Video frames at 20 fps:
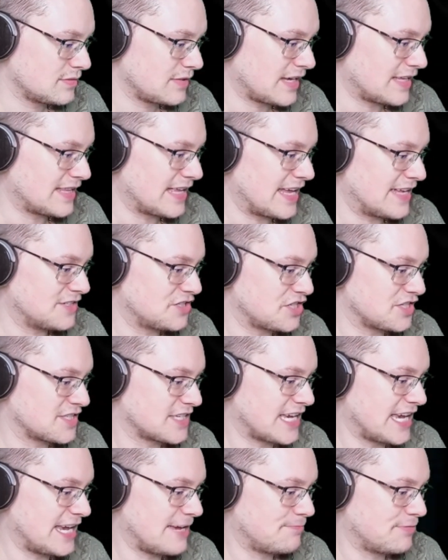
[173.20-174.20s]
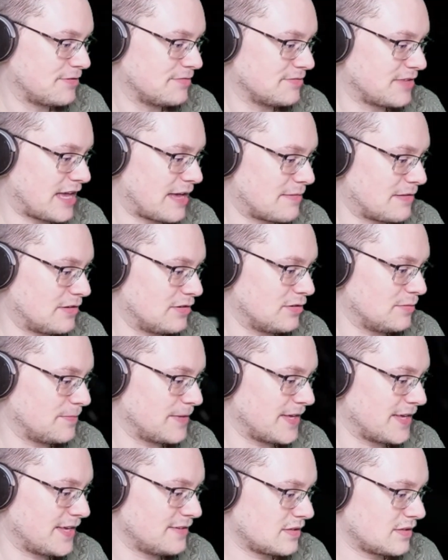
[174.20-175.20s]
then just keep them that a little bit.